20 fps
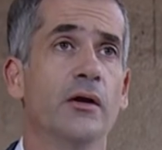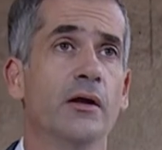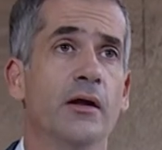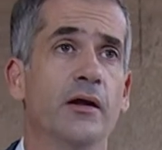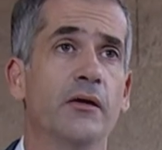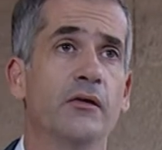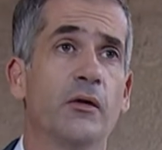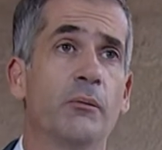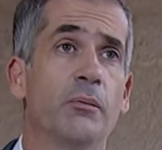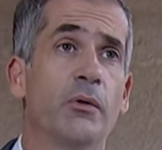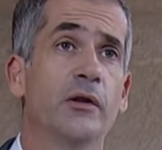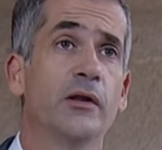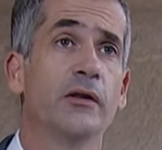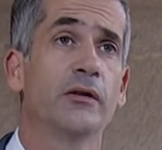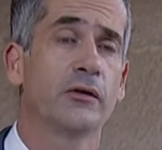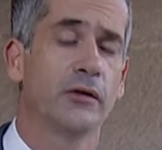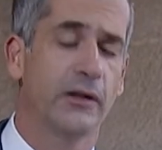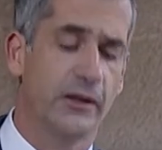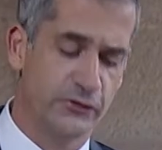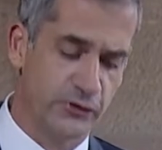in their
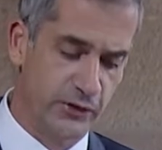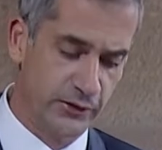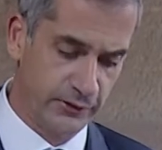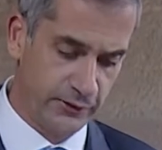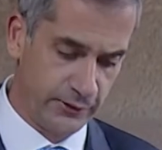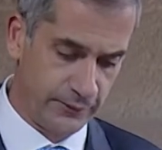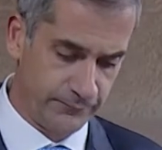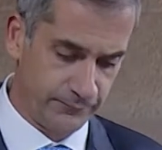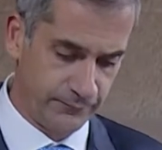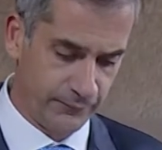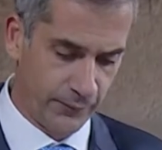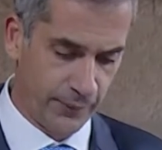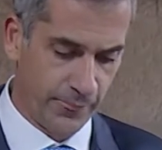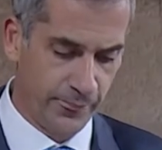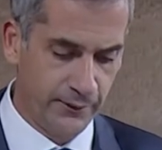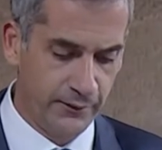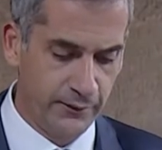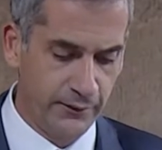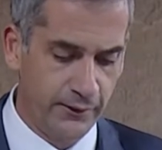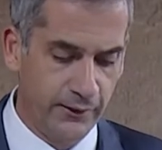political agenda.
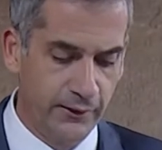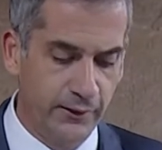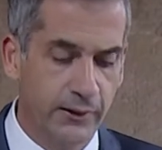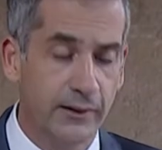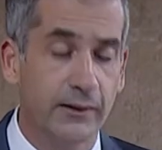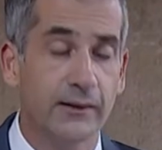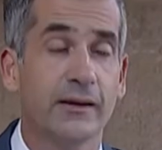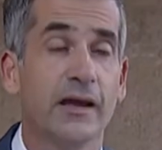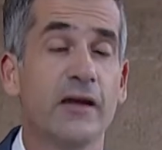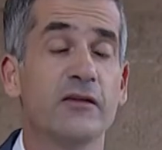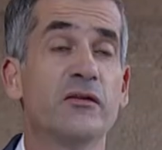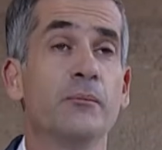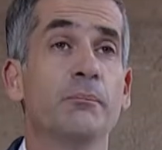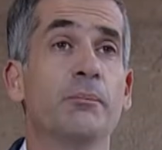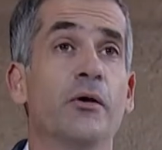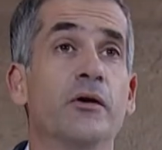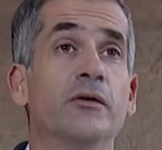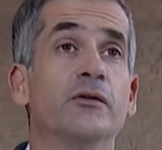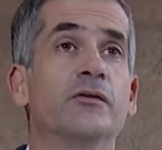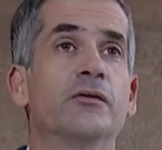Case in
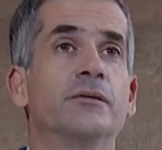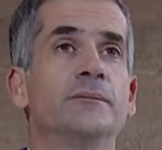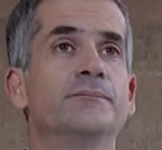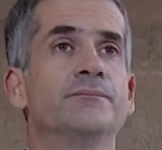point,